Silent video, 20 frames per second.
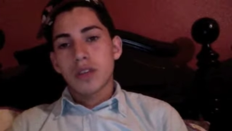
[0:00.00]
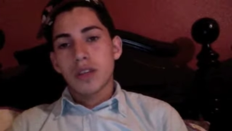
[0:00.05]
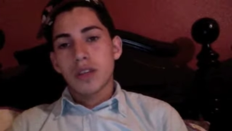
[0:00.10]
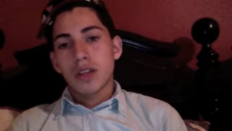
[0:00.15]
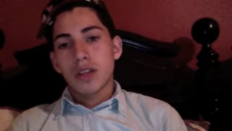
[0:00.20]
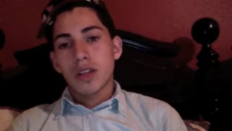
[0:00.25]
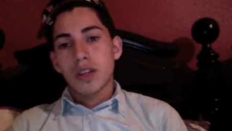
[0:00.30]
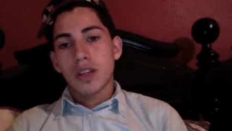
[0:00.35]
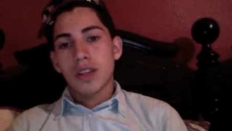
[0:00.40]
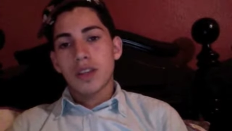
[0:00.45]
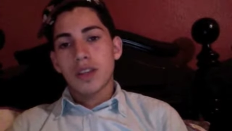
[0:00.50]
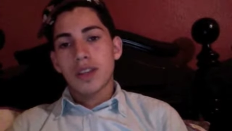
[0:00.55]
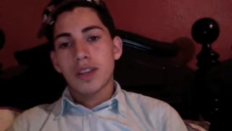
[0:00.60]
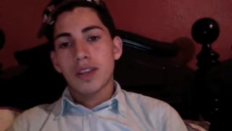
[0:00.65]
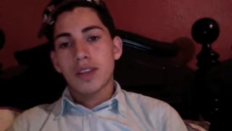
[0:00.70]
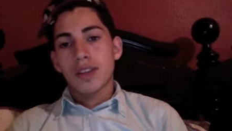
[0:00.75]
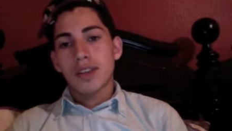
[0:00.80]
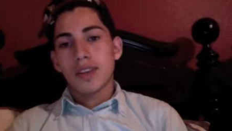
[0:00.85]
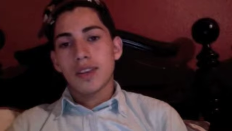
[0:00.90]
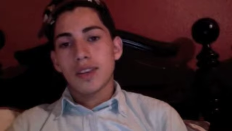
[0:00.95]

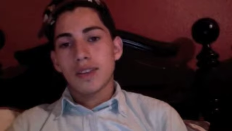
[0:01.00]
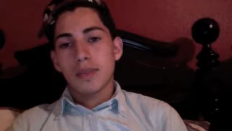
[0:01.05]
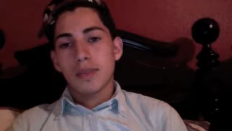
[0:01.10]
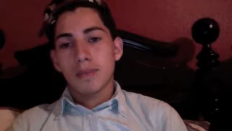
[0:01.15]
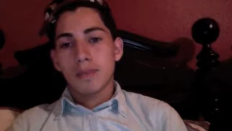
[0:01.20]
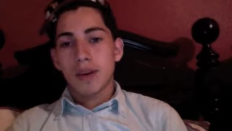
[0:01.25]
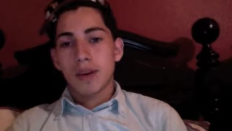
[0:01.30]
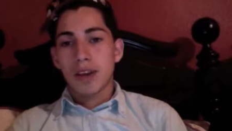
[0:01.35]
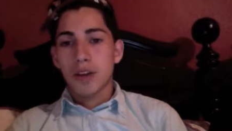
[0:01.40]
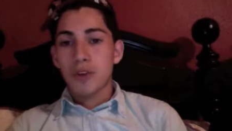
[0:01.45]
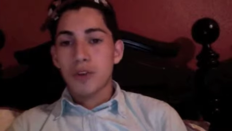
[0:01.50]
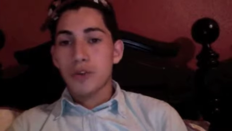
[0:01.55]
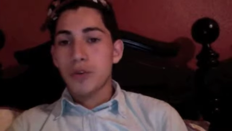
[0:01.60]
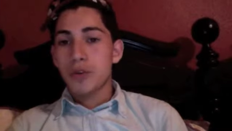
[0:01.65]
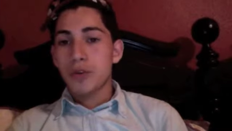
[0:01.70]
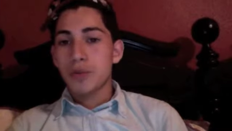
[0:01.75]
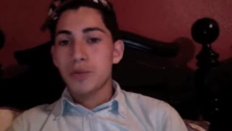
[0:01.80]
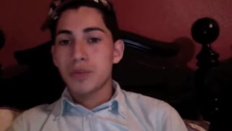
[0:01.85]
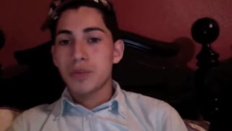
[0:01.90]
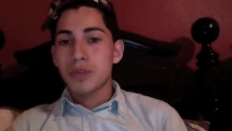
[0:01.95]
in my
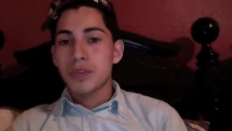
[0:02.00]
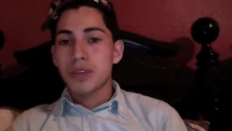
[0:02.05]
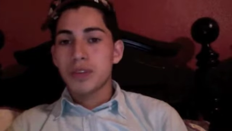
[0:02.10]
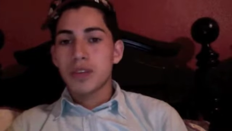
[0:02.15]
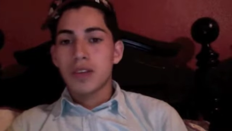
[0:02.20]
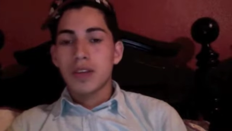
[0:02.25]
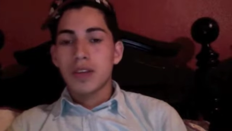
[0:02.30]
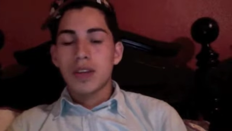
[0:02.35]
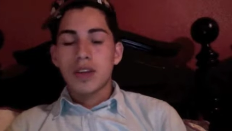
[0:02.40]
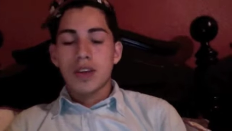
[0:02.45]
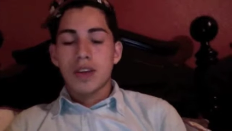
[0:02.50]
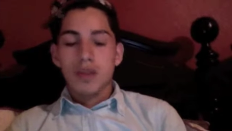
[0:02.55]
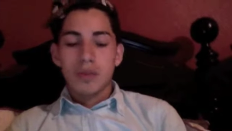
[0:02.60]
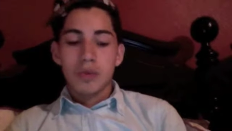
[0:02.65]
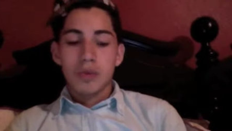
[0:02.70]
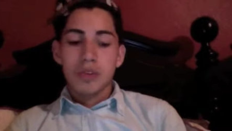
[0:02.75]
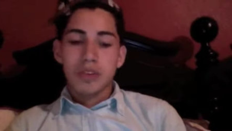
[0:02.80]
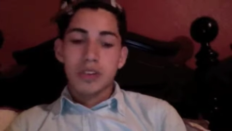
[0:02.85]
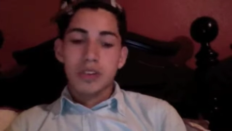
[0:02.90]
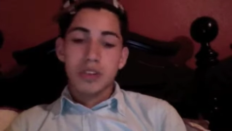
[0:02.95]
groups,
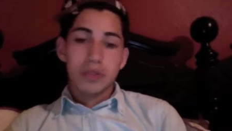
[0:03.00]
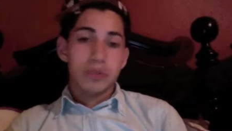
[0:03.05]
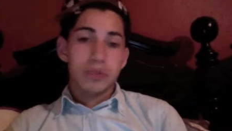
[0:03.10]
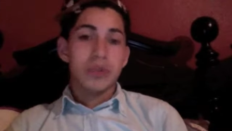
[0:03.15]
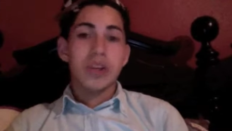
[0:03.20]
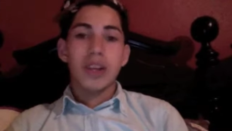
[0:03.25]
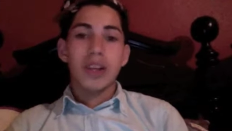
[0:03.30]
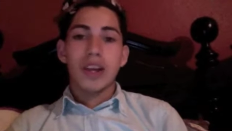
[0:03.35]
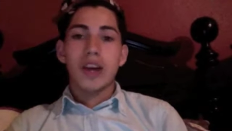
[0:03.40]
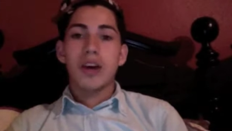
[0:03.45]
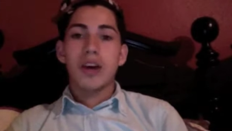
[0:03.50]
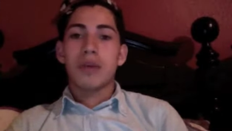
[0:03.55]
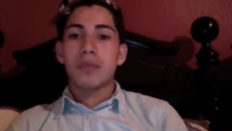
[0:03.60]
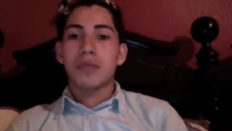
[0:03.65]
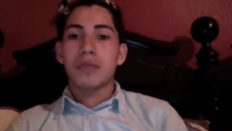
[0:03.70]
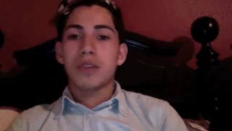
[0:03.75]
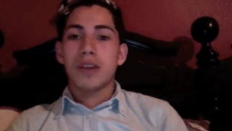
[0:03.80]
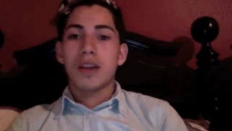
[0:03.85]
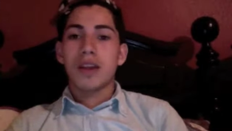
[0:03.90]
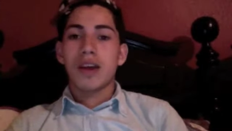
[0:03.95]
which really helps
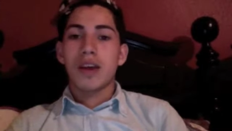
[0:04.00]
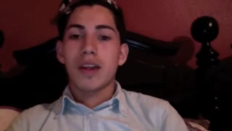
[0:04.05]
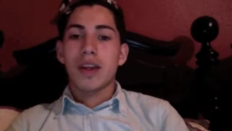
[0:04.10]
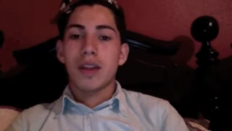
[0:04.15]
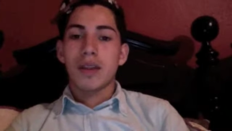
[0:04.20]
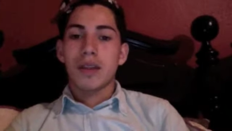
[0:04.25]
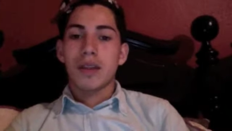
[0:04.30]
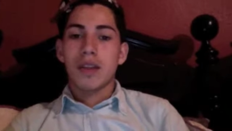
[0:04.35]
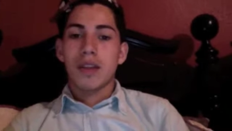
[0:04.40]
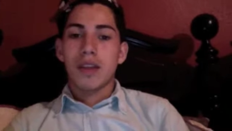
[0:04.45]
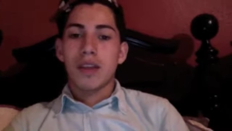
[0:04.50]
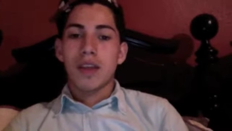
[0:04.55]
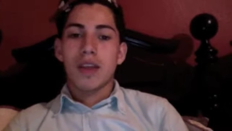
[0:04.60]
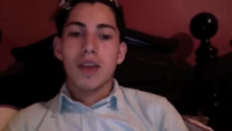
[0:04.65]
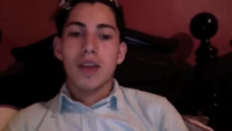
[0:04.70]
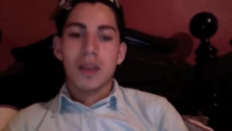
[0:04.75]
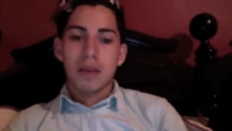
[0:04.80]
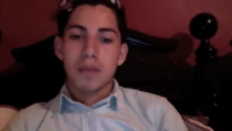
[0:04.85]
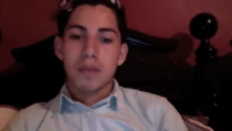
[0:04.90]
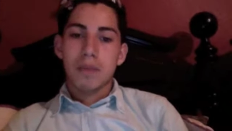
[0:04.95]
a lot.
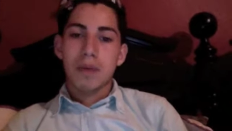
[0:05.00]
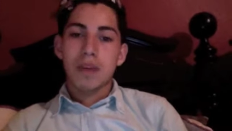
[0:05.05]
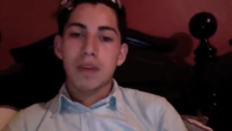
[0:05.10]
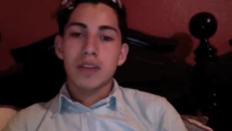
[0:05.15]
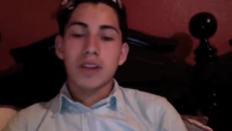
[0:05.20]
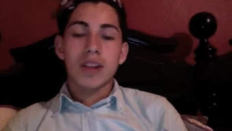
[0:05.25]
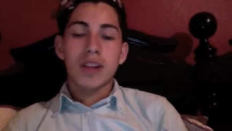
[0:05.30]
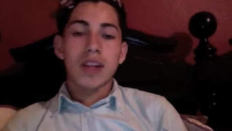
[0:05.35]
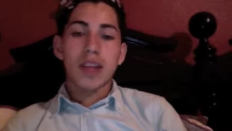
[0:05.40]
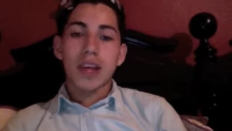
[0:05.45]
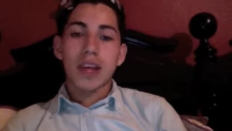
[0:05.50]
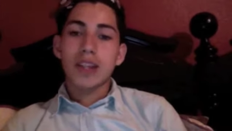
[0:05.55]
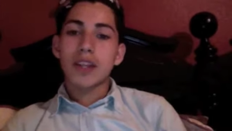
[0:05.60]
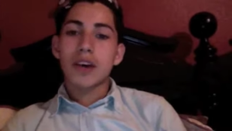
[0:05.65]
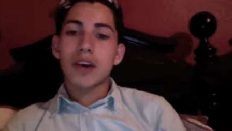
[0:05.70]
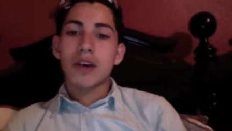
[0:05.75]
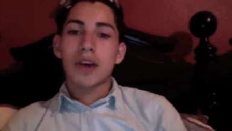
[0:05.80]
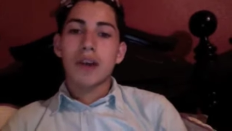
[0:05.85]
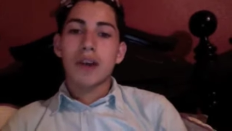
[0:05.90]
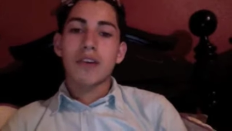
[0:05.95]
And basically, that's how
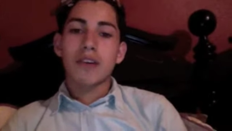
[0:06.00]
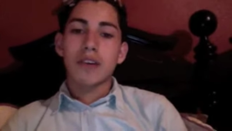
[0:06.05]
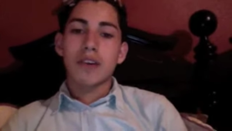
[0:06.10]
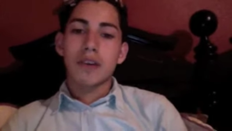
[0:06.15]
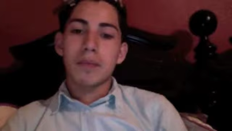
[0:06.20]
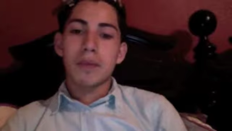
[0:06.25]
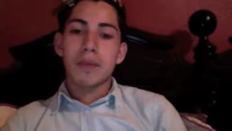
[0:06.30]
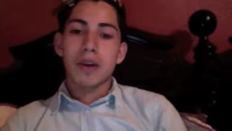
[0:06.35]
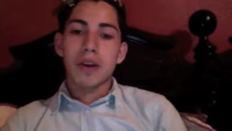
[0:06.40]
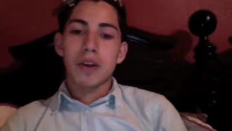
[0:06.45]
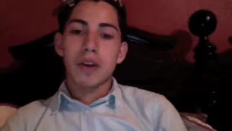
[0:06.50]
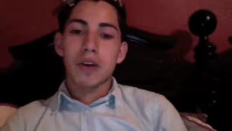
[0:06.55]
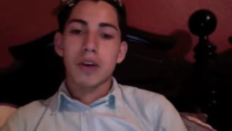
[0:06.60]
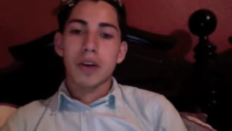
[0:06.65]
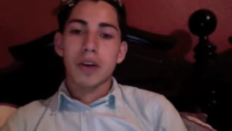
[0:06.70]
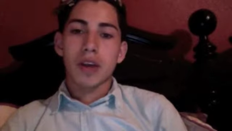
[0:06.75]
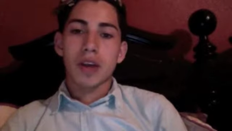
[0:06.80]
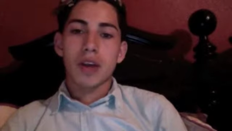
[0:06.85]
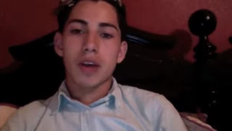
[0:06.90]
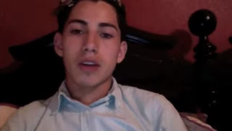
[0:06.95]
I covered it by knowing
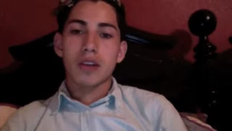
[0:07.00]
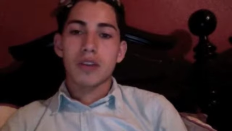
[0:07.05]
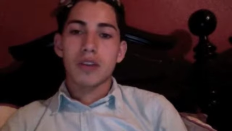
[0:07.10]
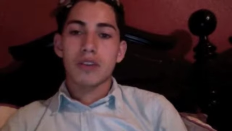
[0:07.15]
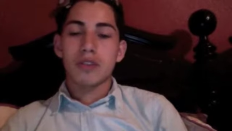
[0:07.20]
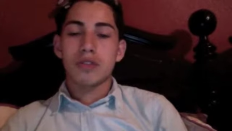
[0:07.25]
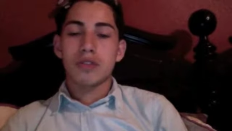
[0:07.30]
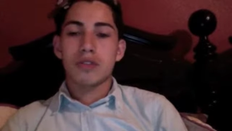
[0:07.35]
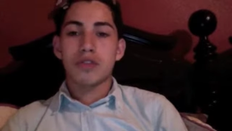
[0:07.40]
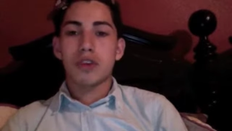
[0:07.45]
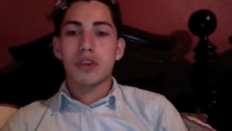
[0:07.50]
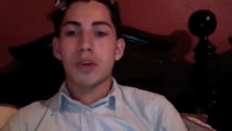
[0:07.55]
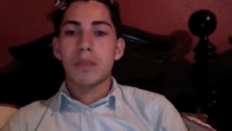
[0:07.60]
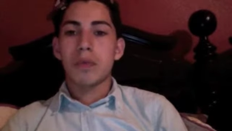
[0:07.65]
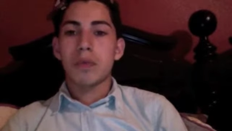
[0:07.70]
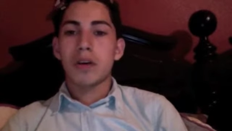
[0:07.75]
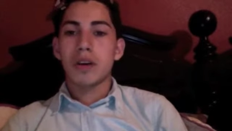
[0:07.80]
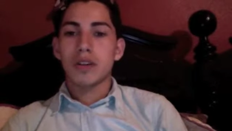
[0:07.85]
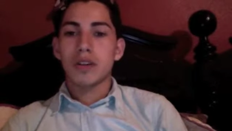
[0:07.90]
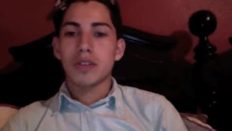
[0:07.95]
how to use
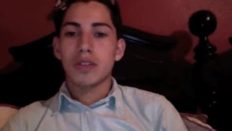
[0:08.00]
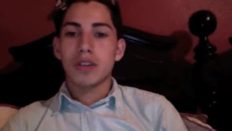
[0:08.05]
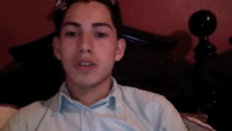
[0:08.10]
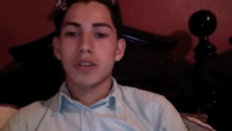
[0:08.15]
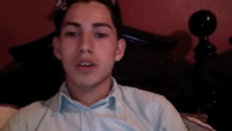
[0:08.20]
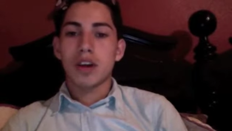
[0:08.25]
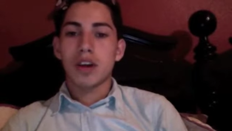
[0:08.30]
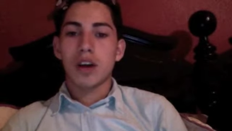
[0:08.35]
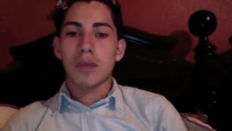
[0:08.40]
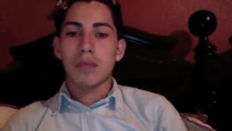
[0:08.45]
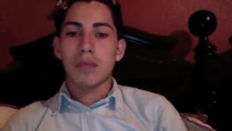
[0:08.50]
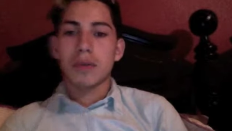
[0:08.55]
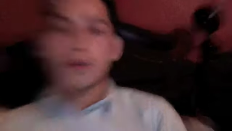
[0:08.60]
Dropbox and copy.